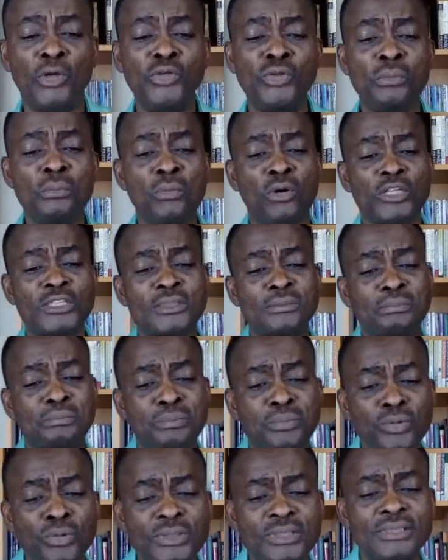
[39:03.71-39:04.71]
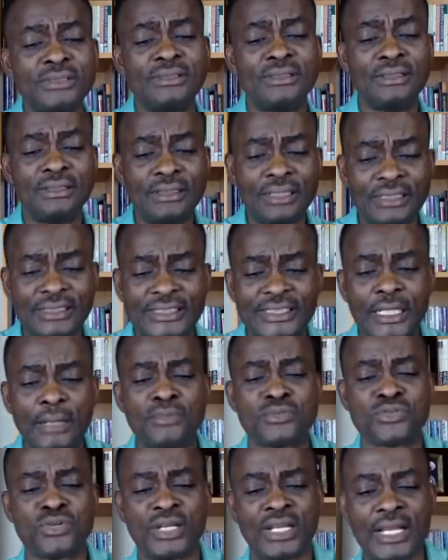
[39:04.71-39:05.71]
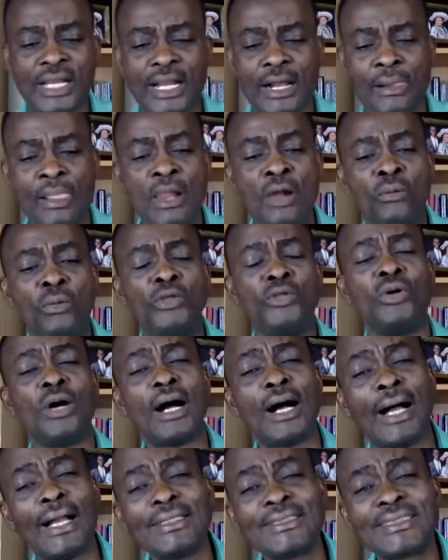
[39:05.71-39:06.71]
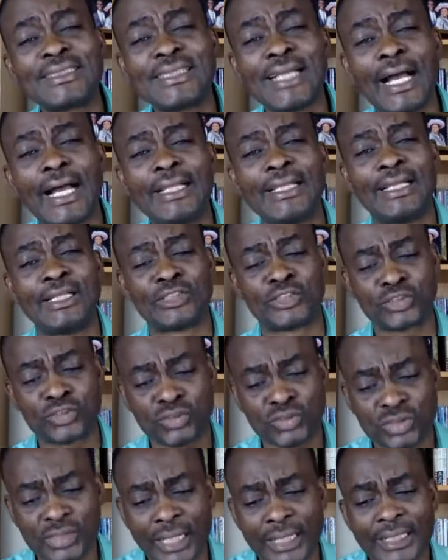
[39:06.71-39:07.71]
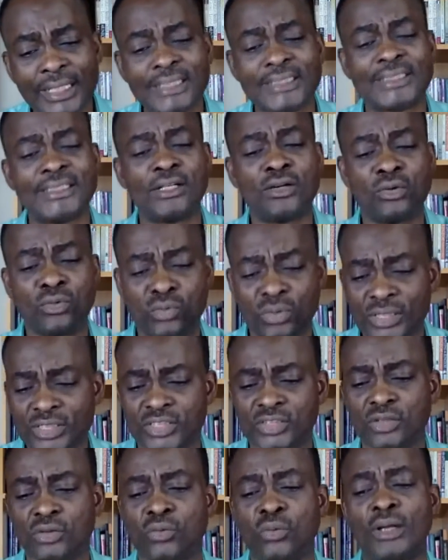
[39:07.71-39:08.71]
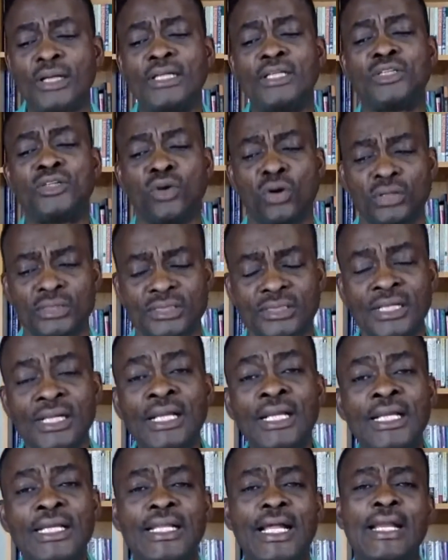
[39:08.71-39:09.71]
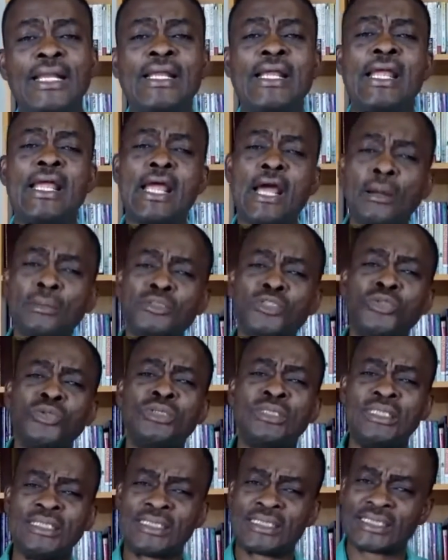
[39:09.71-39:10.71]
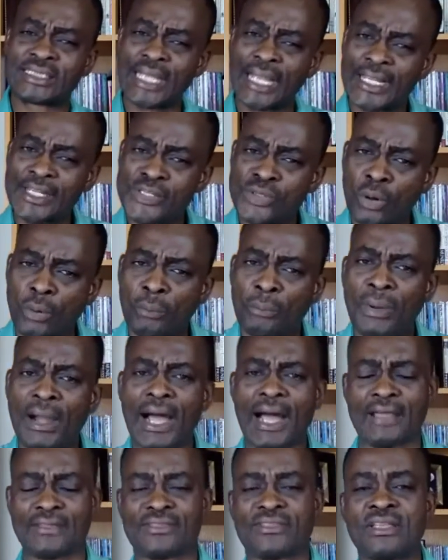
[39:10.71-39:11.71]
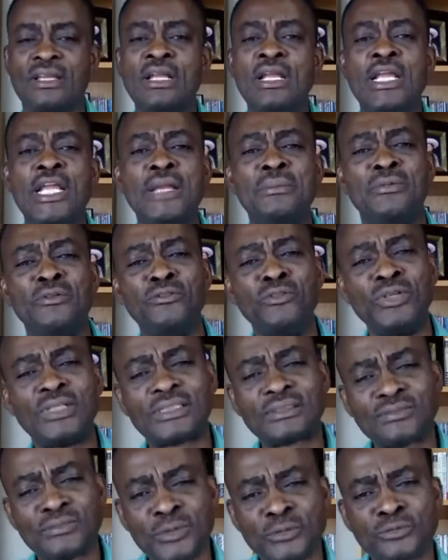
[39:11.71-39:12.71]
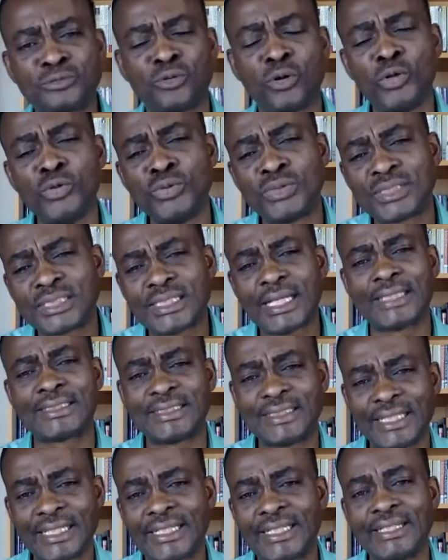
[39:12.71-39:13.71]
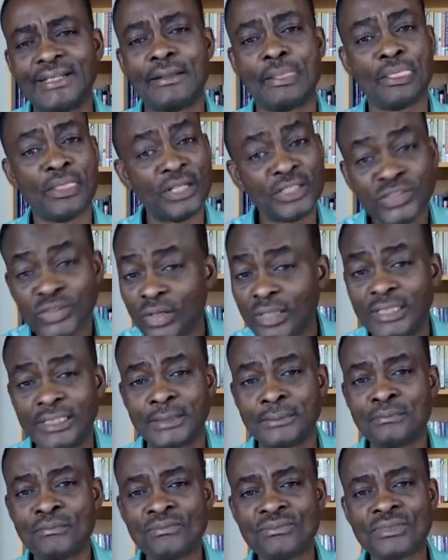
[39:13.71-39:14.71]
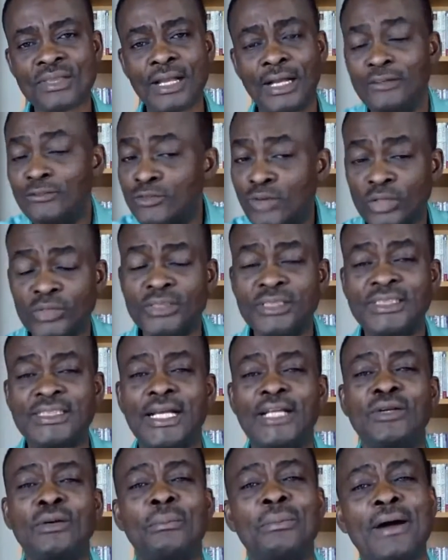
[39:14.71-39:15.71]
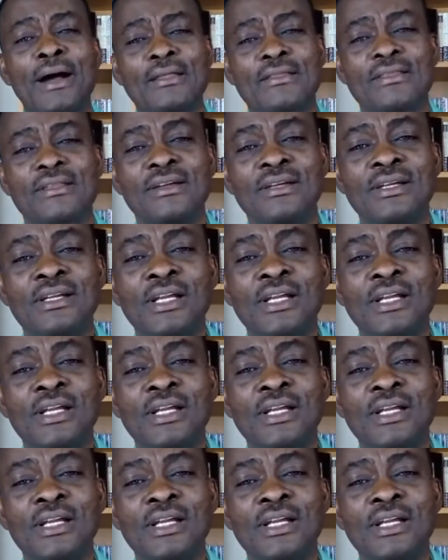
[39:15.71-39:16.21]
But you must put the steps together. When you answer the strategy question, what it does is that it helps you design your path even before you start taking the journey. And you've got to design your path.